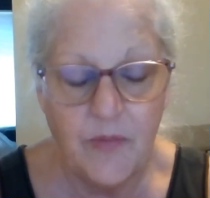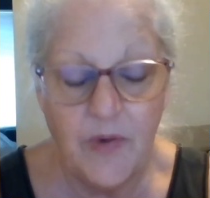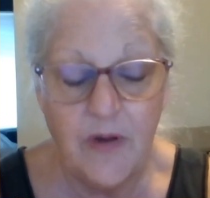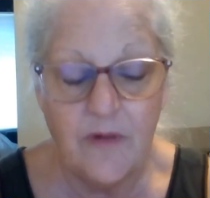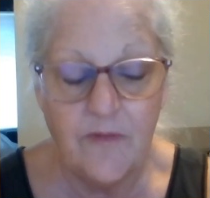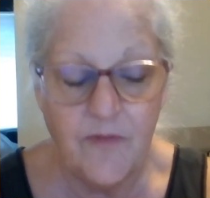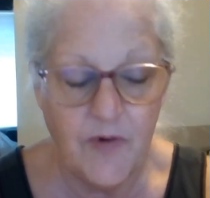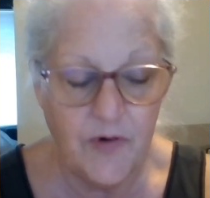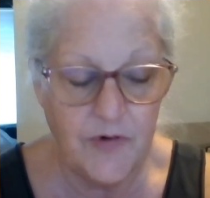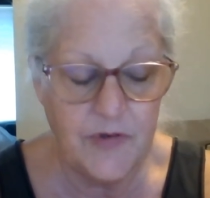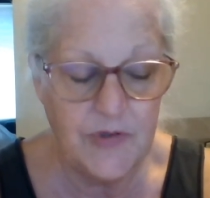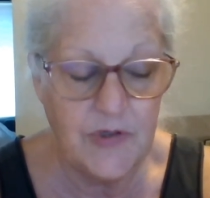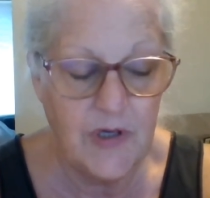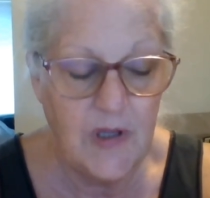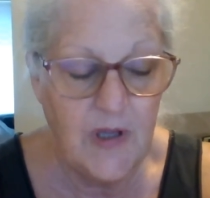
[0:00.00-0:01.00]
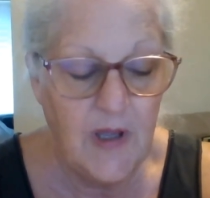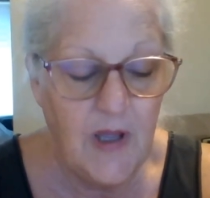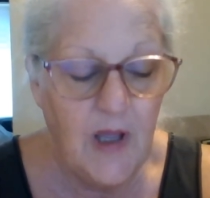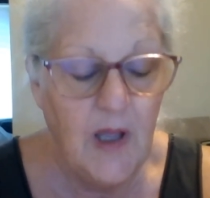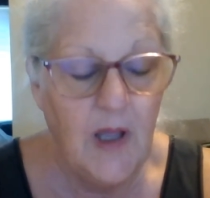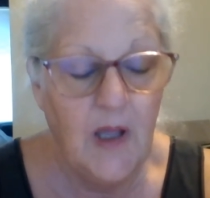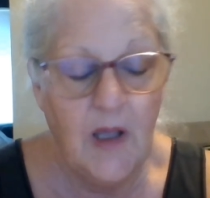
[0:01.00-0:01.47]
But first,
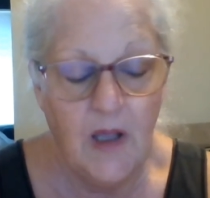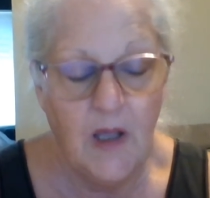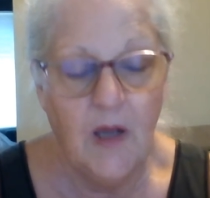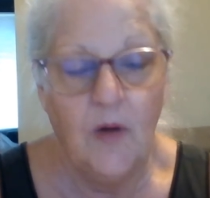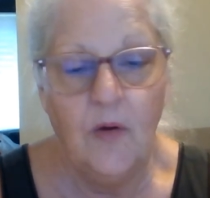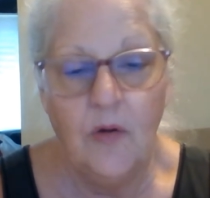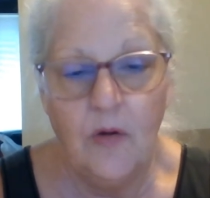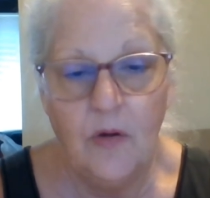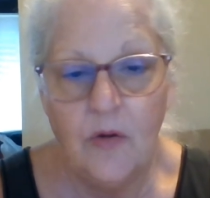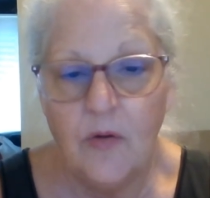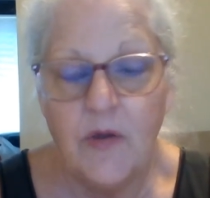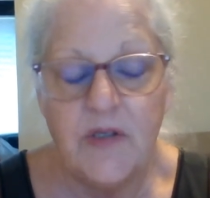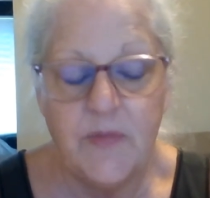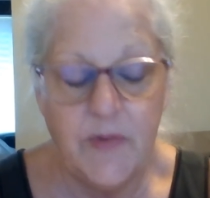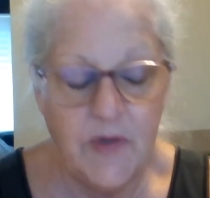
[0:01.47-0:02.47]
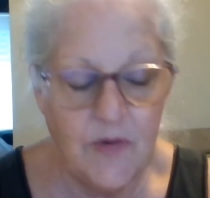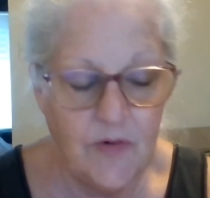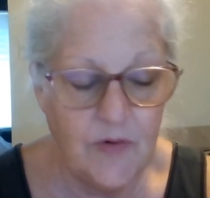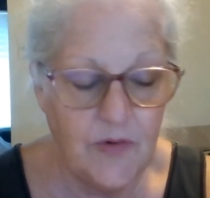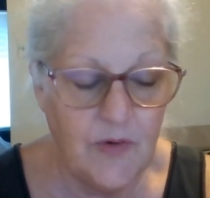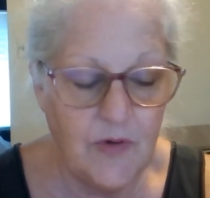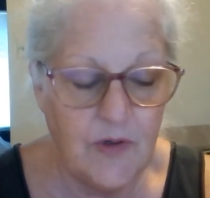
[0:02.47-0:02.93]
what's been
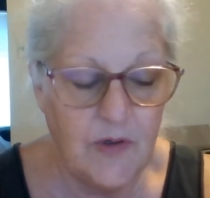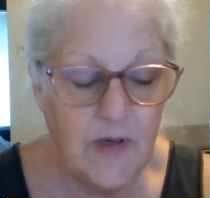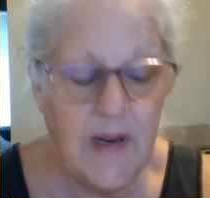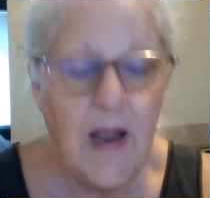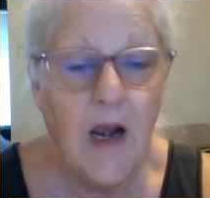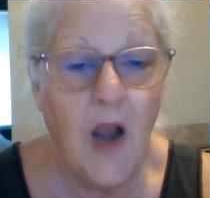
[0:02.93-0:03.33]
going on?